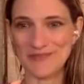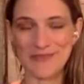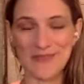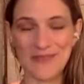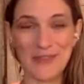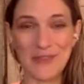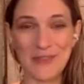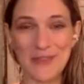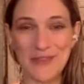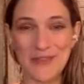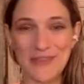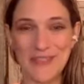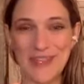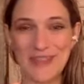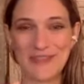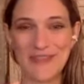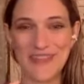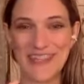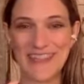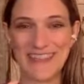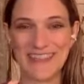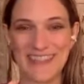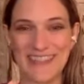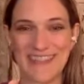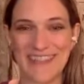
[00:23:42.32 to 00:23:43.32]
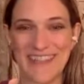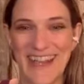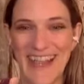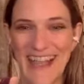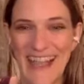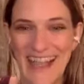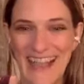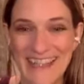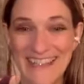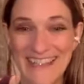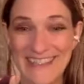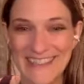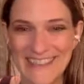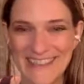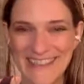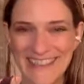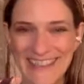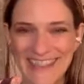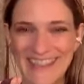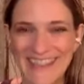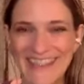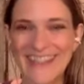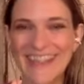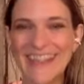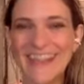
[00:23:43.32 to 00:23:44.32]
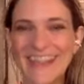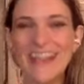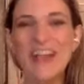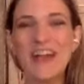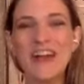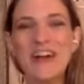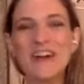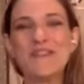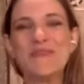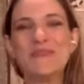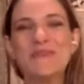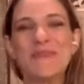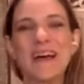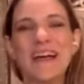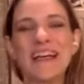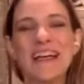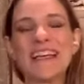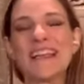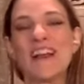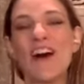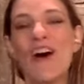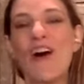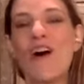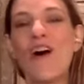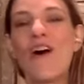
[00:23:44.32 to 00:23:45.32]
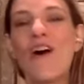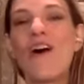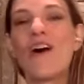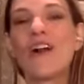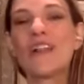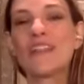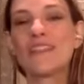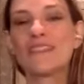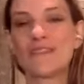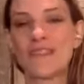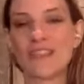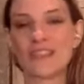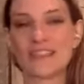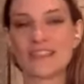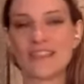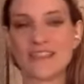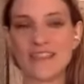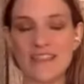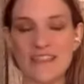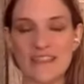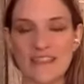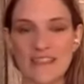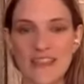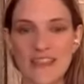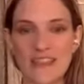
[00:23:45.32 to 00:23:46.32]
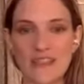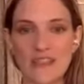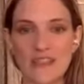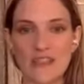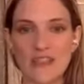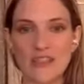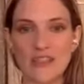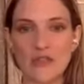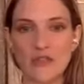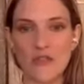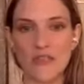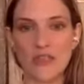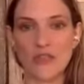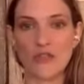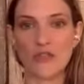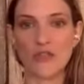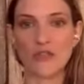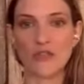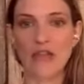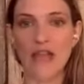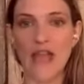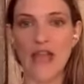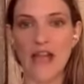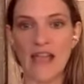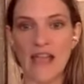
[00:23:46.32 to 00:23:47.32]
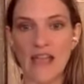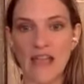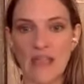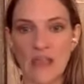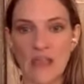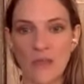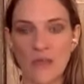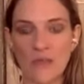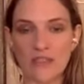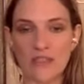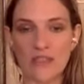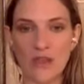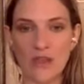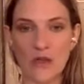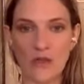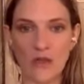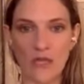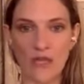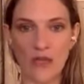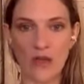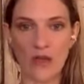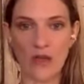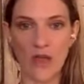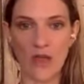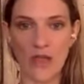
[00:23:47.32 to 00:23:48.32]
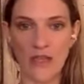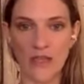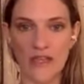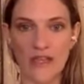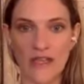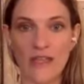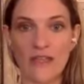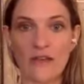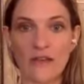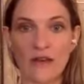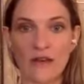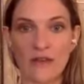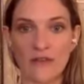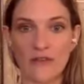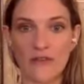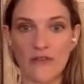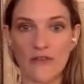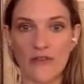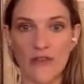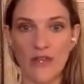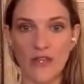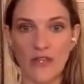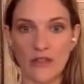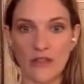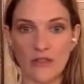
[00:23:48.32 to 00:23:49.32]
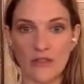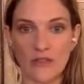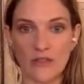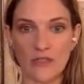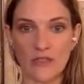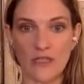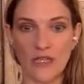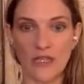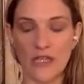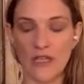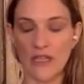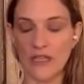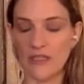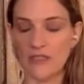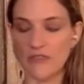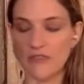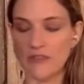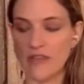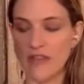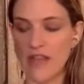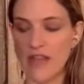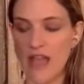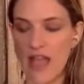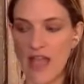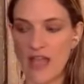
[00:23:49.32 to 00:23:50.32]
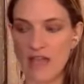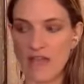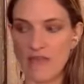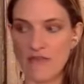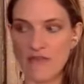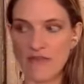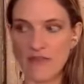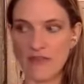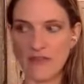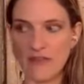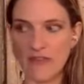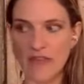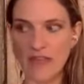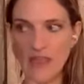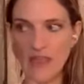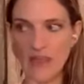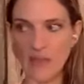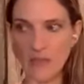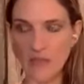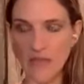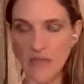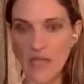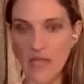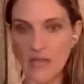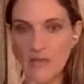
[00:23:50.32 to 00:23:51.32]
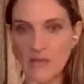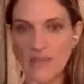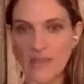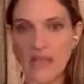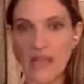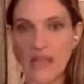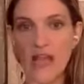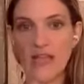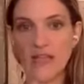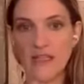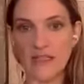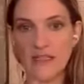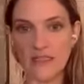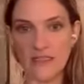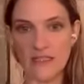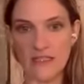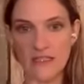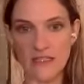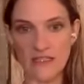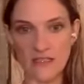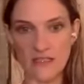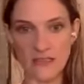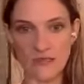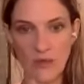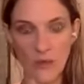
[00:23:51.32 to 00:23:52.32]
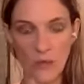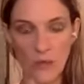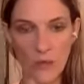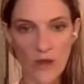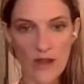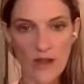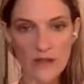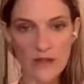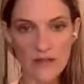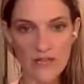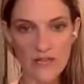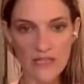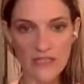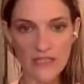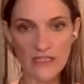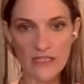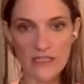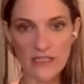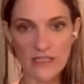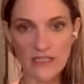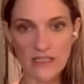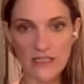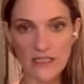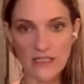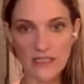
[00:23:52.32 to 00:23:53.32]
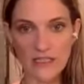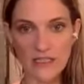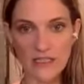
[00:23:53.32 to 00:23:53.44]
who knows how many there actually are, but all of our senses to be tracking what's going on in our field, so that everything becomes a heightened sense of awareness.